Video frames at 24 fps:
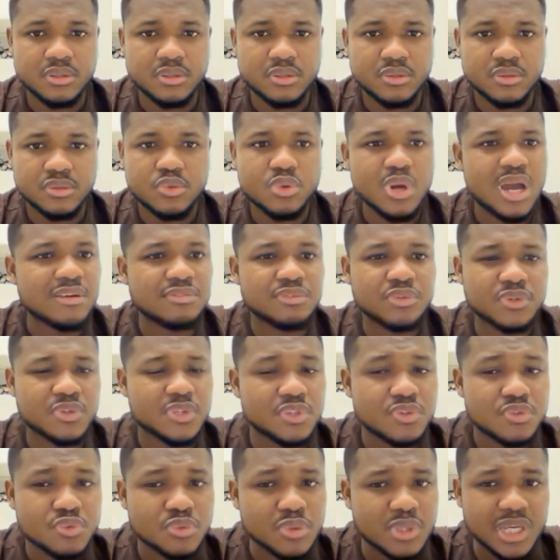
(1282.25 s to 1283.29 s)
You have
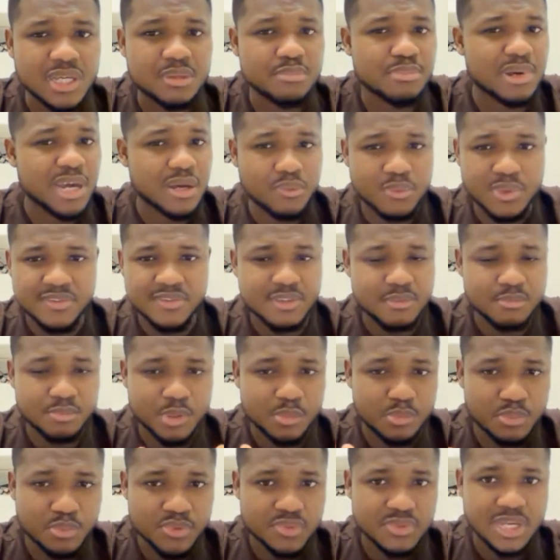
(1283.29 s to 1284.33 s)
nothing to gain by wasting
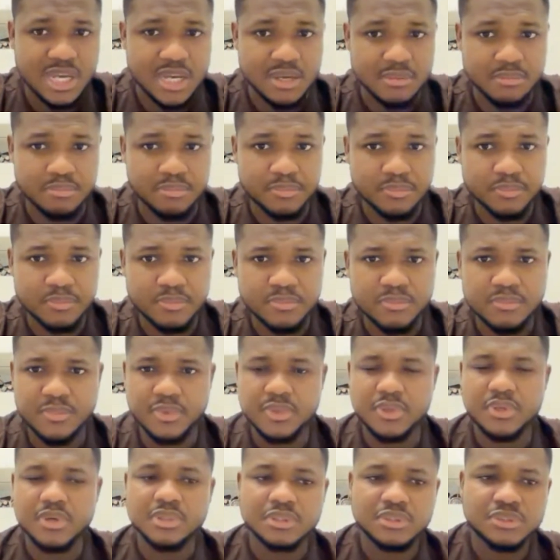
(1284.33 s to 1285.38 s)
people's time.
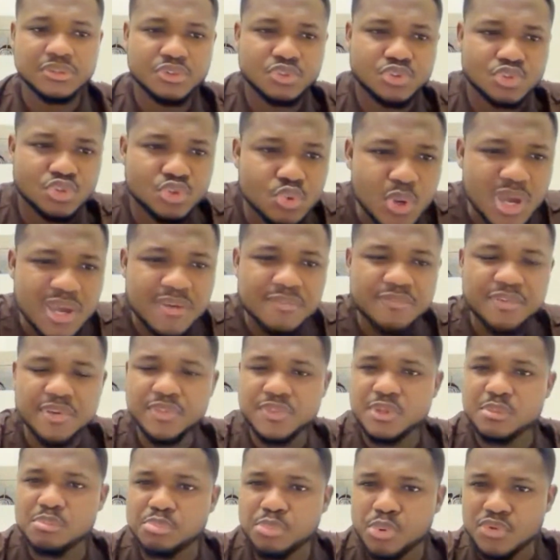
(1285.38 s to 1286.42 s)
Do
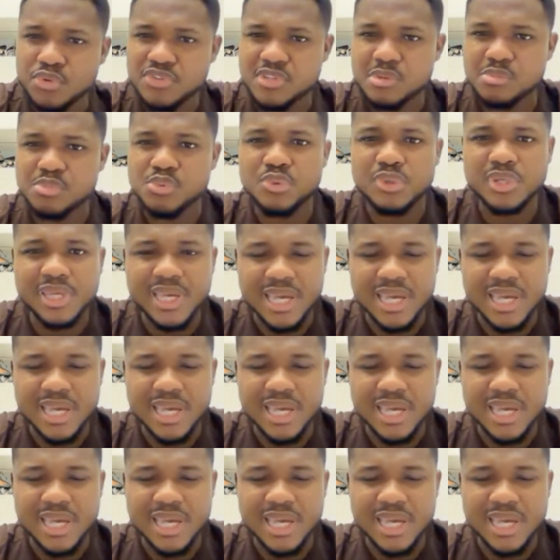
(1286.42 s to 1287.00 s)
everything possible.